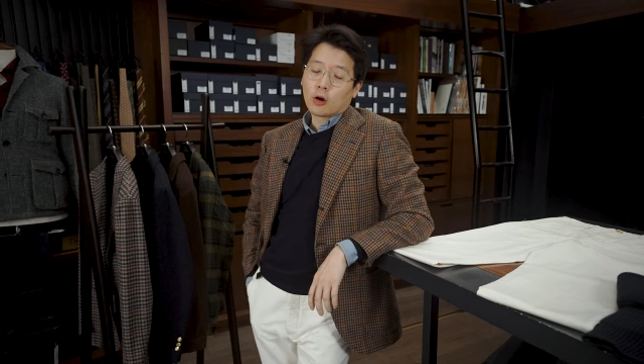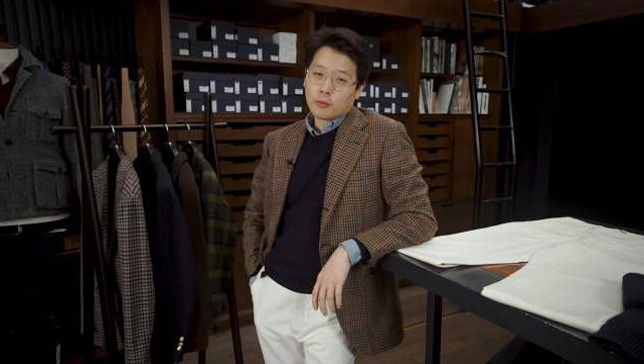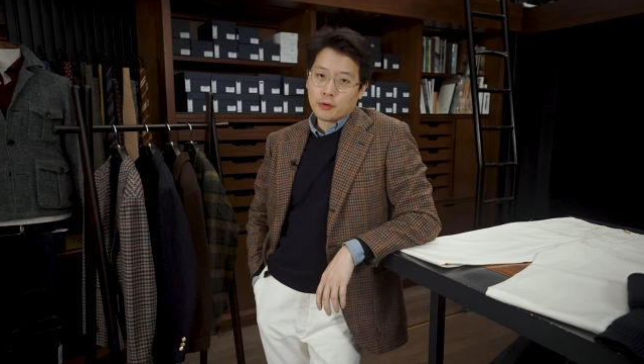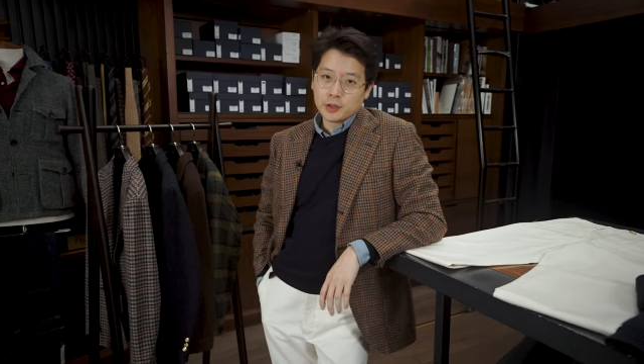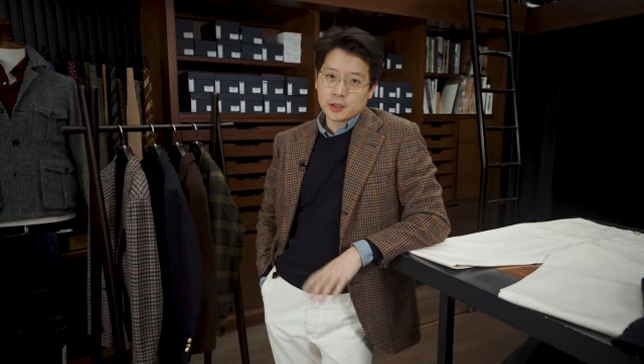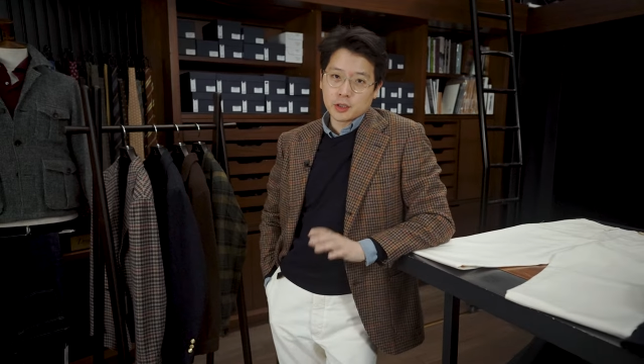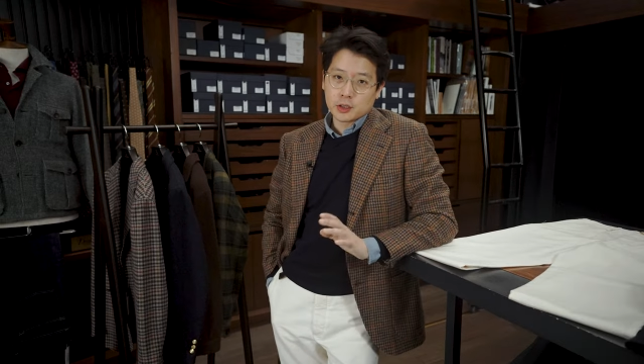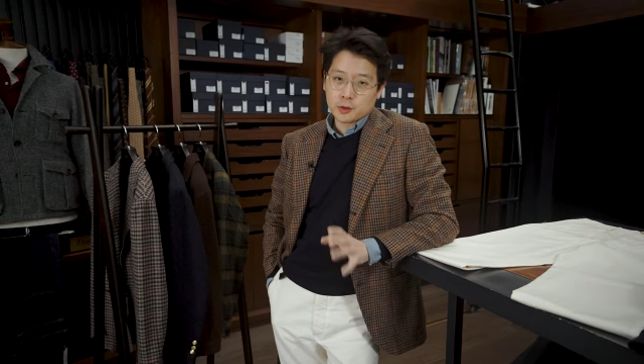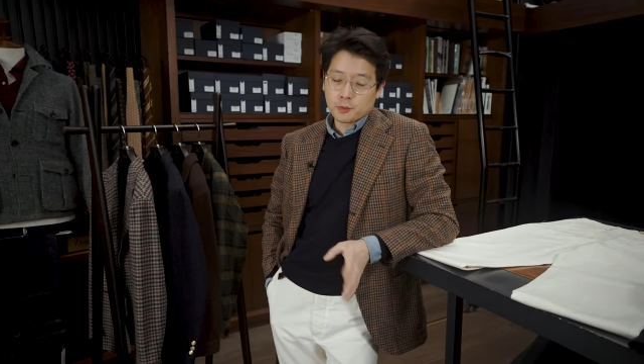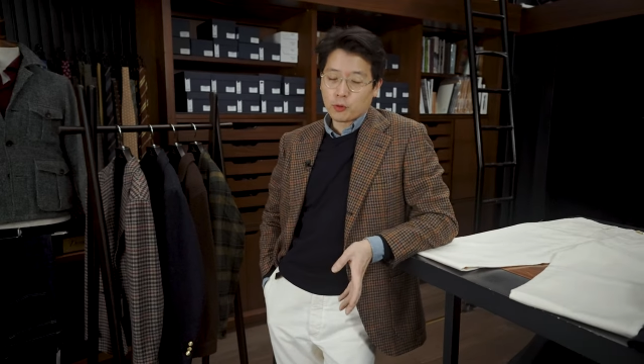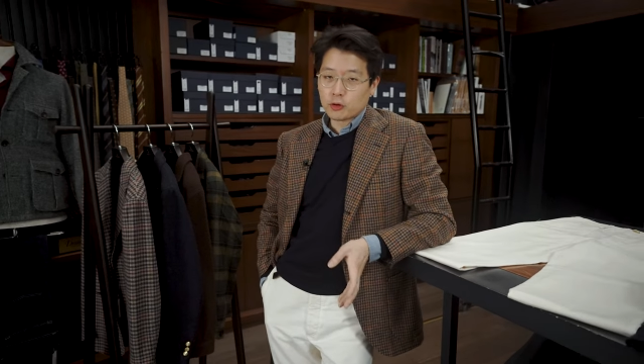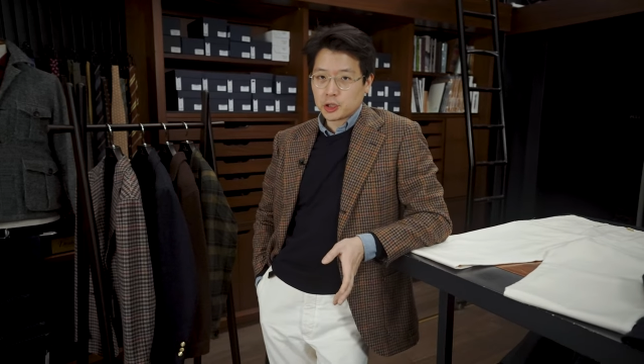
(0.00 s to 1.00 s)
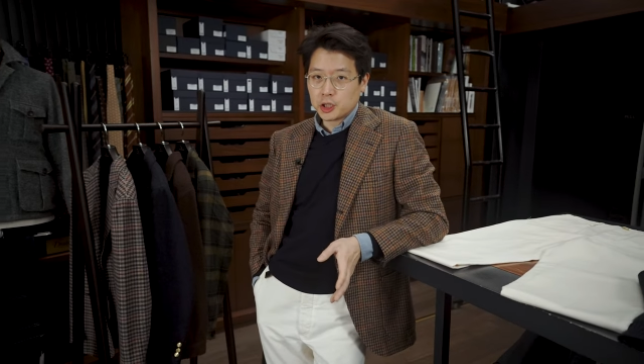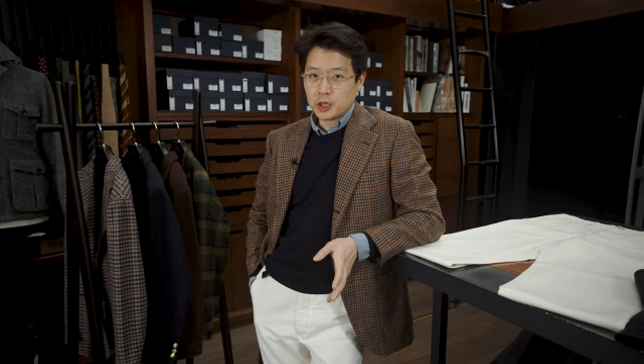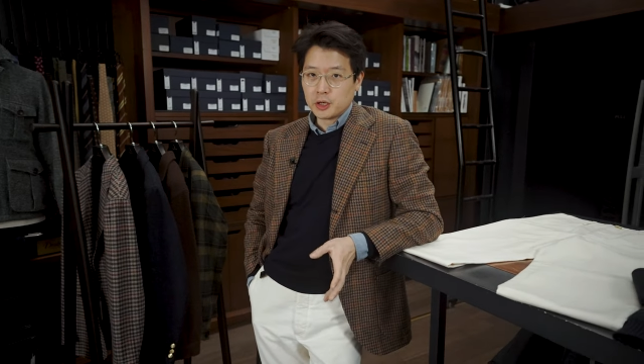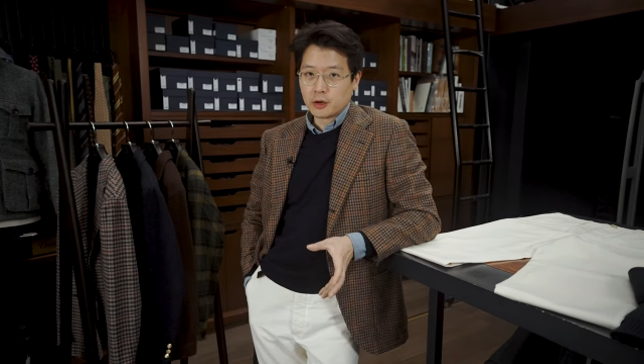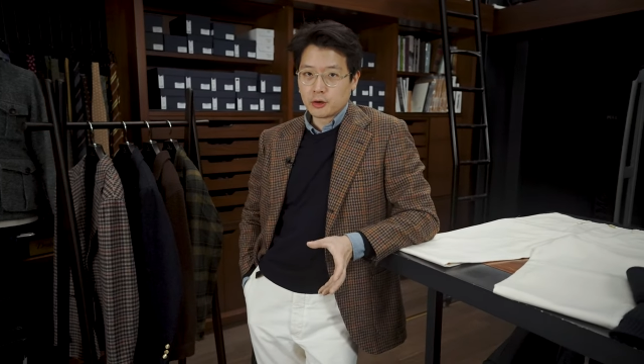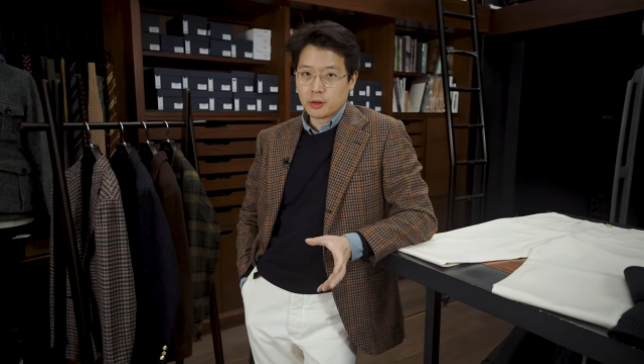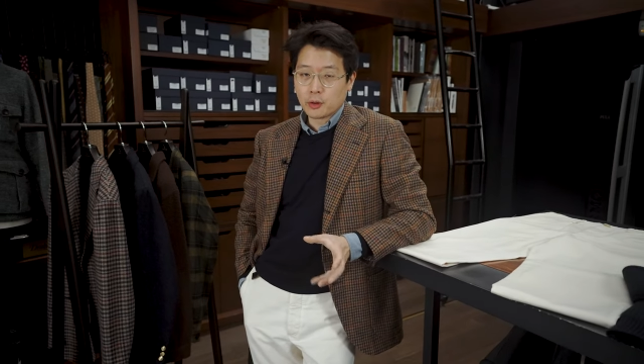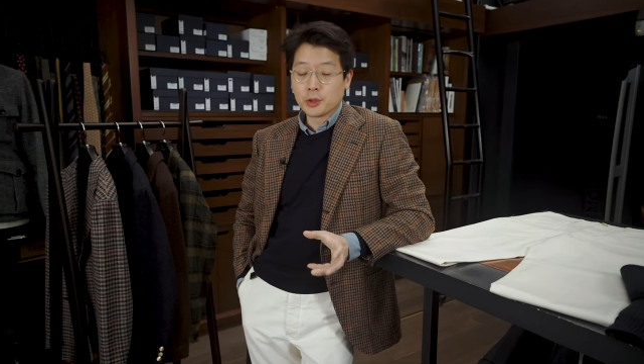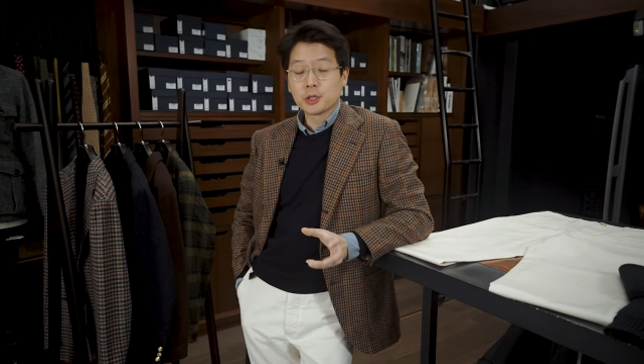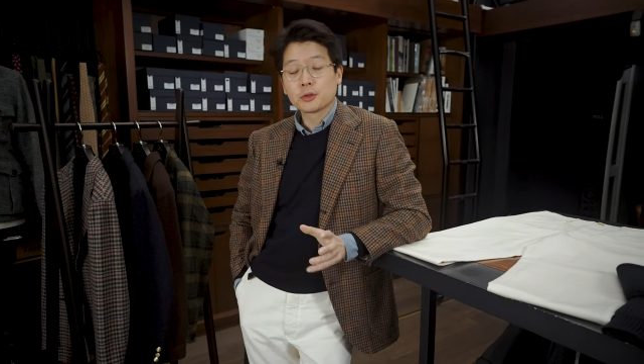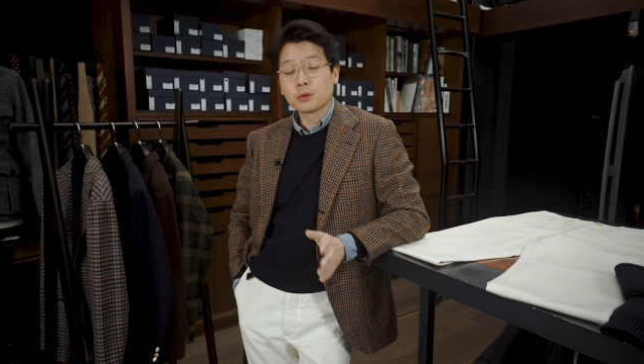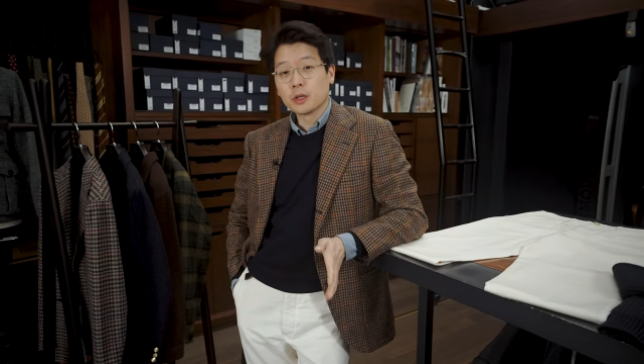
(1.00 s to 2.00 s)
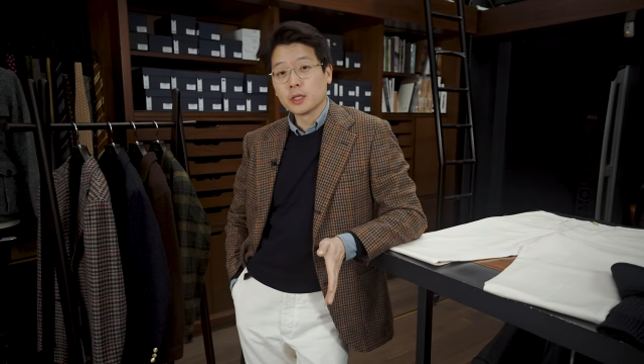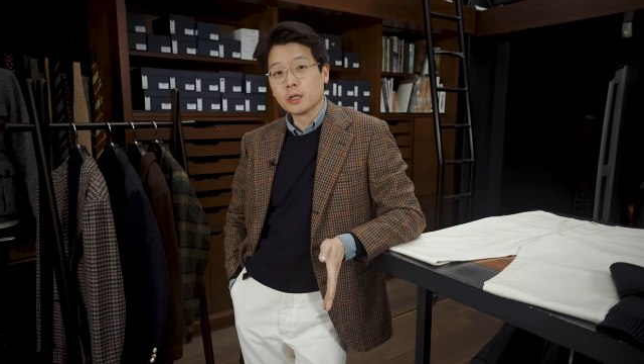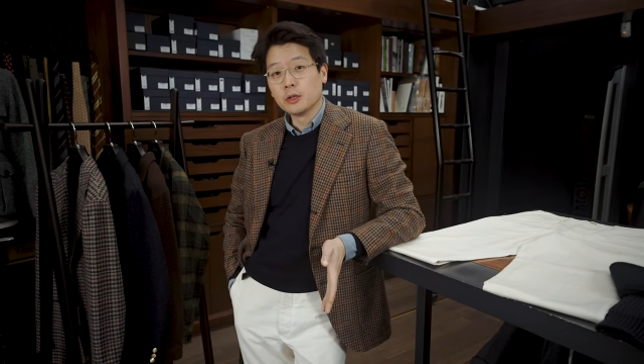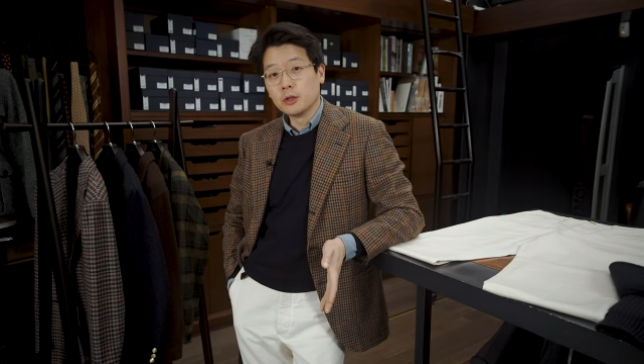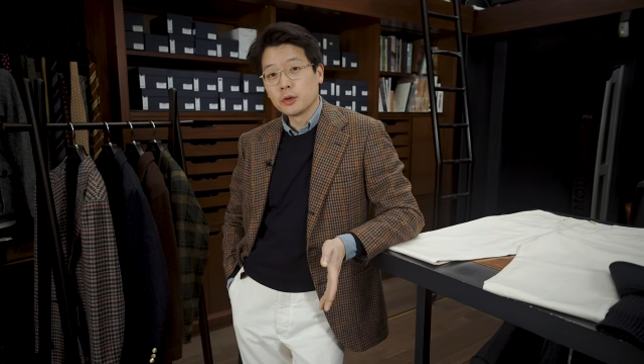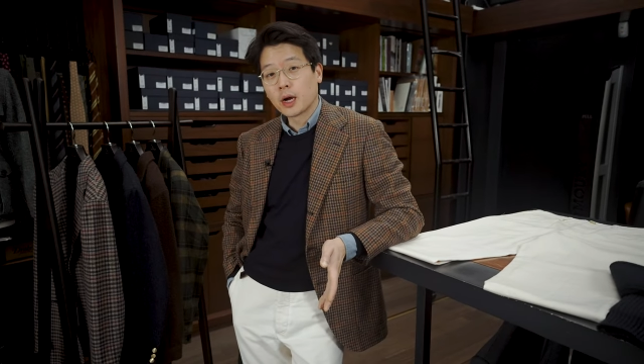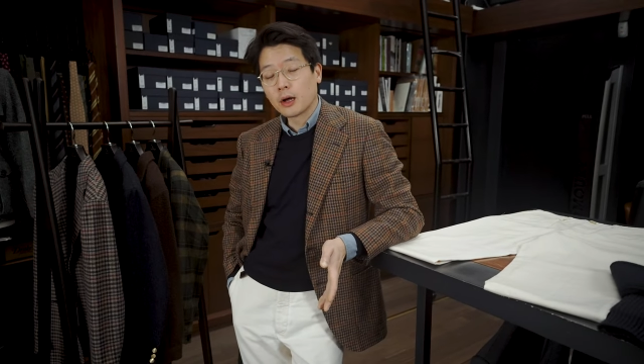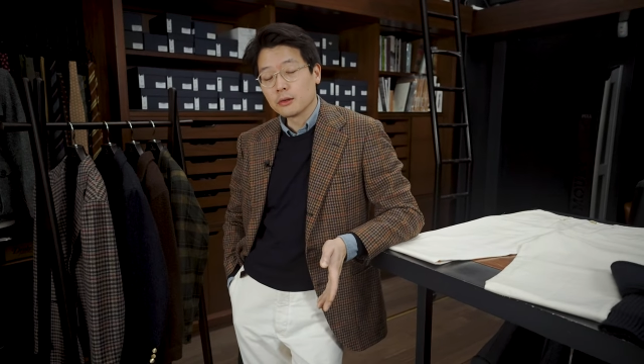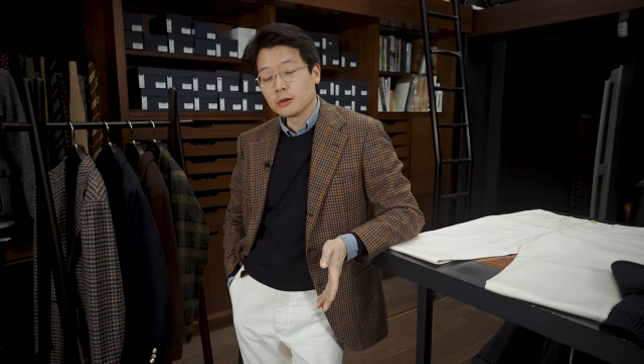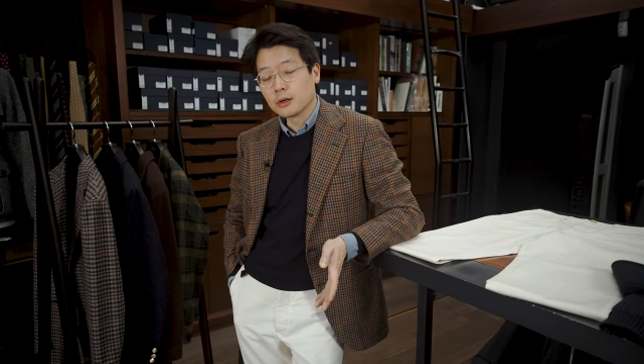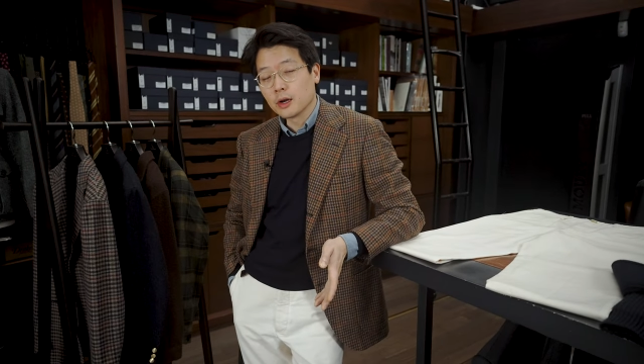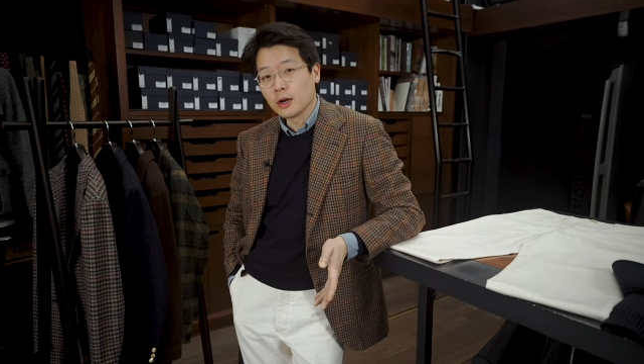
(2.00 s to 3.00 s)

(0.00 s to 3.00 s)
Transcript: Armoury's Sport Chino that we just released in a new color.